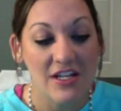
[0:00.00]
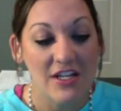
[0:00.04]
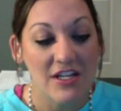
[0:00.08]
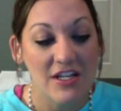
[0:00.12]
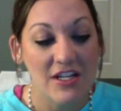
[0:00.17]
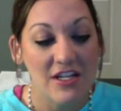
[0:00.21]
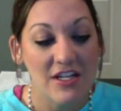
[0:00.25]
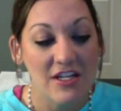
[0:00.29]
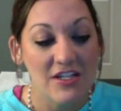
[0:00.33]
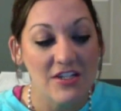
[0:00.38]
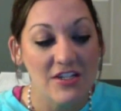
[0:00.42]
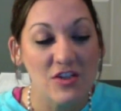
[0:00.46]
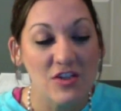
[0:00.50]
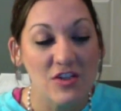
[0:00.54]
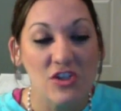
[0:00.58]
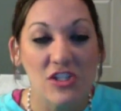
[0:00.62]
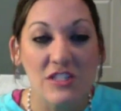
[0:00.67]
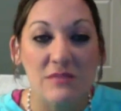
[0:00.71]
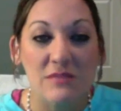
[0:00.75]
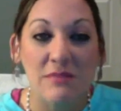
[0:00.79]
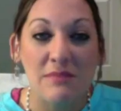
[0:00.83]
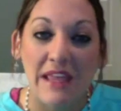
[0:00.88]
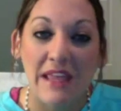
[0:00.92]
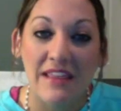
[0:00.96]
So just
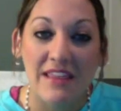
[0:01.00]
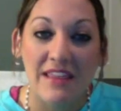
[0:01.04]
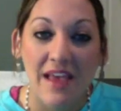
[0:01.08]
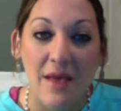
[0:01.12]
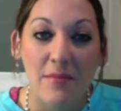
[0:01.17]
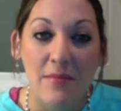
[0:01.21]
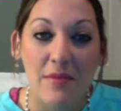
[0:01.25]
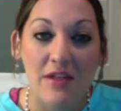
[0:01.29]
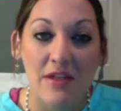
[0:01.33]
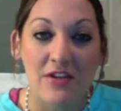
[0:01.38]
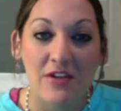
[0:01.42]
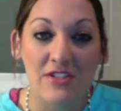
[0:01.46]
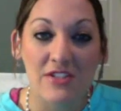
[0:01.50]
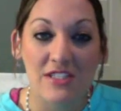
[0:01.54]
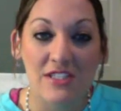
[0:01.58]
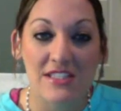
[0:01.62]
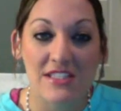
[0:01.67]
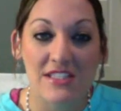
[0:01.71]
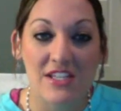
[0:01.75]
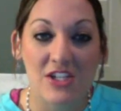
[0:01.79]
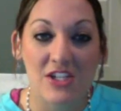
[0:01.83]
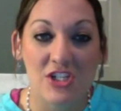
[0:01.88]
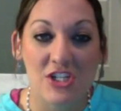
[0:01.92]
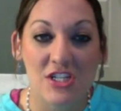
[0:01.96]
make that mental
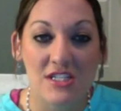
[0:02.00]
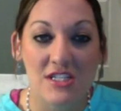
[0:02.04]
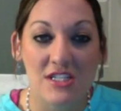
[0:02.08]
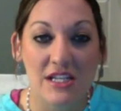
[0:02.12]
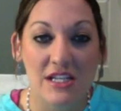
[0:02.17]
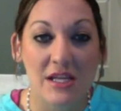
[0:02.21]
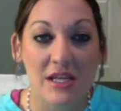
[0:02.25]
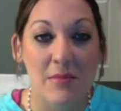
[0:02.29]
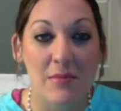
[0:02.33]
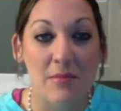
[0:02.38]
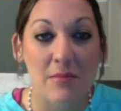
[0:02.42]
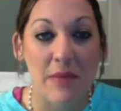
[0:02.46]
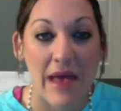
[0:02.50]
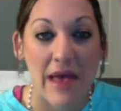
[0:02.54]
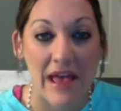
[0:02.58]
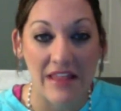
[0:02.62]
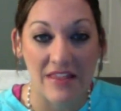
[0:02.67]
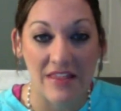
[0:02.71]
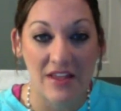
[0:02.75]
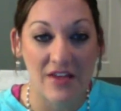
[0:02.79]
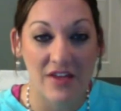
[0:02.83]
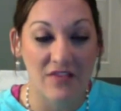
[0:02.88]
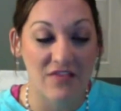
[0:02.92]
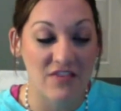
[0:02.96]
decision to combat
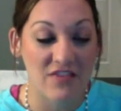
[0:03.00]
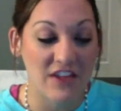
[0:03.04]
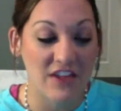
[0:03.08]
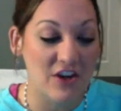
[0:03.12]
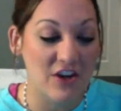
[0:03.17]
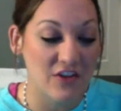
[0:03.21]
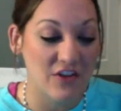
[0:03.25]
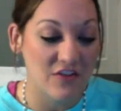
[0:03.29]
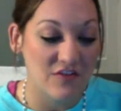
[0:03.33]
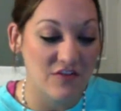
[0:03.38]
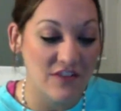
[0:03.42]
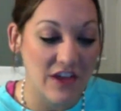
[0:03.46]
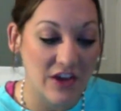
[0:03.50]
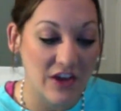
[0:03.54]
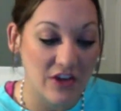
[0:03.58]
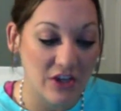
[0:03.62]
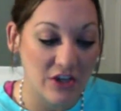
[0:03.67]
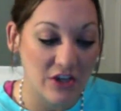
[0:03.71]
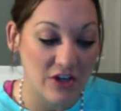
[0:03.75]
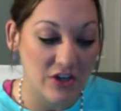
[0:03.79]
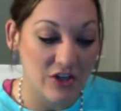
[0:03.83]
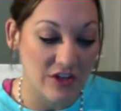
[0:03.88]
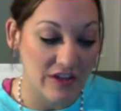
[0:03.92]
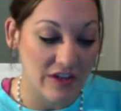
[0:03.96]
that fear of
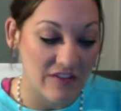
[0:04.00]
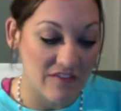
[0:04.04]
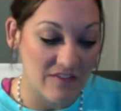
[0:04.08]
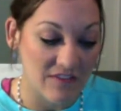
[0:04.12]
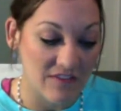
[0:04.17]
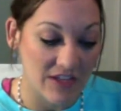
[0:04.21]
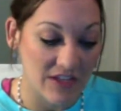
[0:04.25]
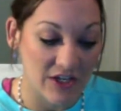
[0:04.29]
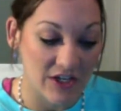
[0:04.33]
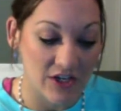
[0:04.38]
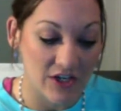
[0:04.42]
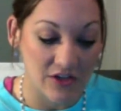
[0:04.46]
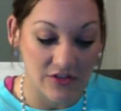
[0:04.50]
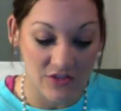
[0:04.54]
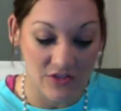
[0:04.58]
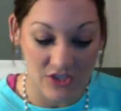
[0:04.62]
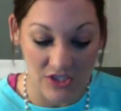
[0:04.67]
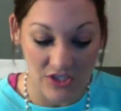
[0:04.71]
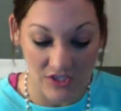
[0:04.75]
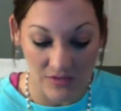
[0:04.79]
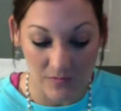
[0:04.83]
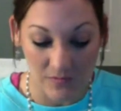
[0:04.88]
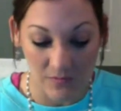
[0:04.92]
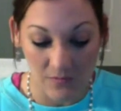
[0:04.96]
failure, that fear of
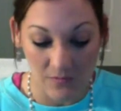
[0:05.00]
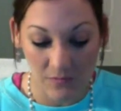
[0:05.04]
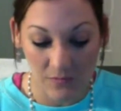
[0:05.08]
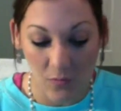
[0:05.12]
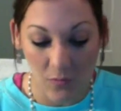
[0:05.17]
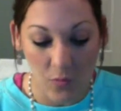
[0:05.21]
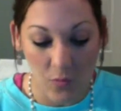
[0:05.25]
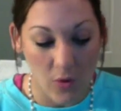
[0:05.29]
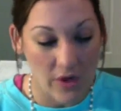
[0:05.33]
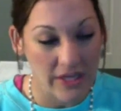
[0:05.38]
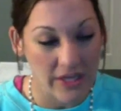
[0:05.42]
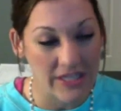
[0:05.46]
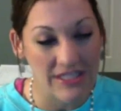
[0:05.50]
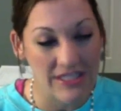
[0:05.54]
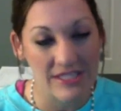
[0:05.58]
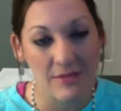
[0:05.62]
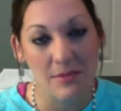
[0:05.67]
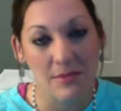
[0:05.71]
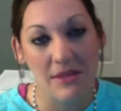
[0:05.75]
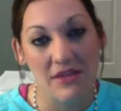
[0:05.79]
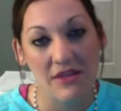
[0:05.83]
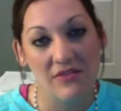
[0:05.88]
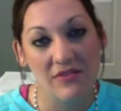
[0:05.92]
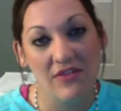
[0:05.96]
just wanting to
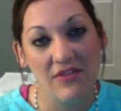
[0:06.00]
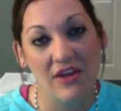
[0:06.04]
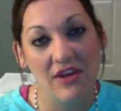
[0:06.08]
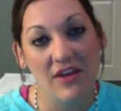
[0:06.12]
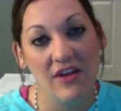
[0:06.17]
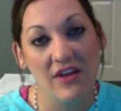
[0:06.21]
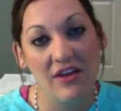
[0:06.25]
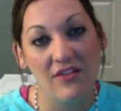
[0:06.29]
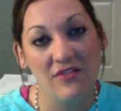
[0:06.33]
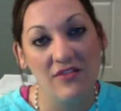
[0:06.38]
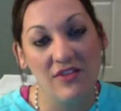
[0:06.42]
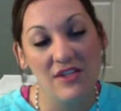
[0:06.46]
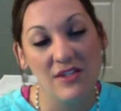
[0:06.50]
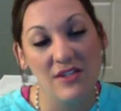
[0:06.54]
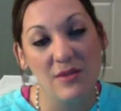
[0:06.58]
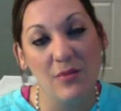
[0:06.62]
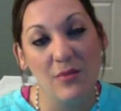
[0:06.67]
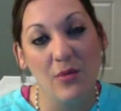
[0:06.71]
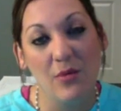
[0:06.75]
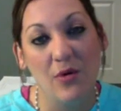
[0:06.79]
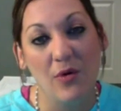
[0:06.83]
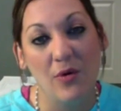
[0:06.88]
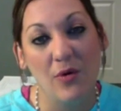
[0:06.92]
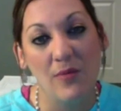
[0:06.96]
be
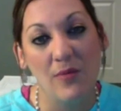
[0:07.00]
invisible,